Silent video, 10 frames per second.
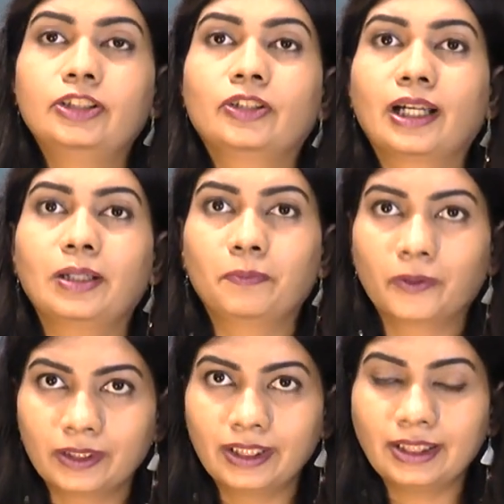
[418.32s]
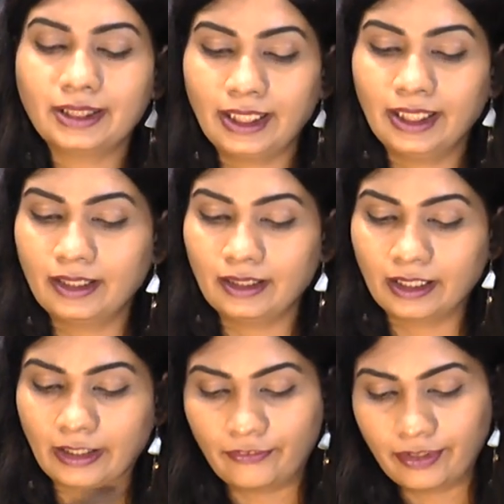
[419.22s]
you can put this in
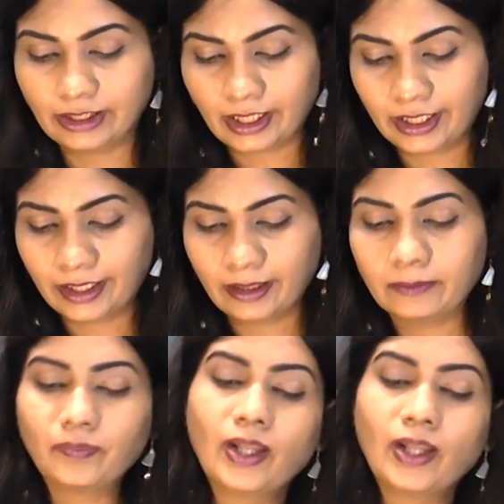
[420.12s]
a refrigerator